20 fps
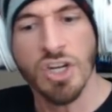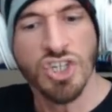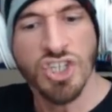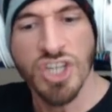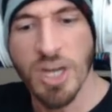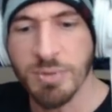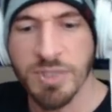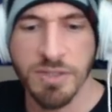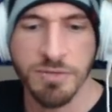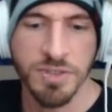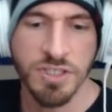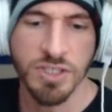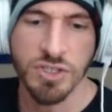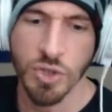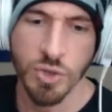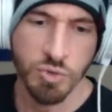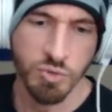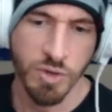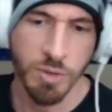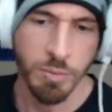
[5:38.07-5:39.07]
Shapeshifting
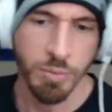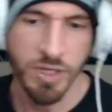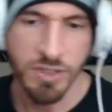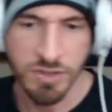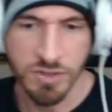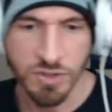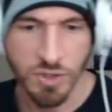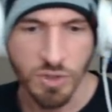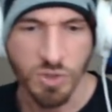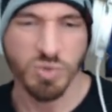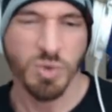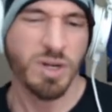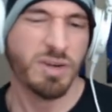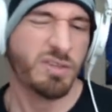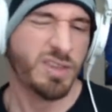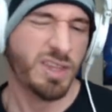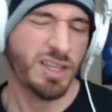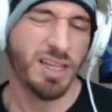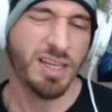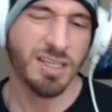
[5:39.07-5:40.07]
stones, reappraisal stones,
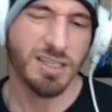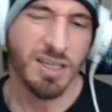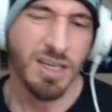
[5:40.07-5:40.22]
whatever they like.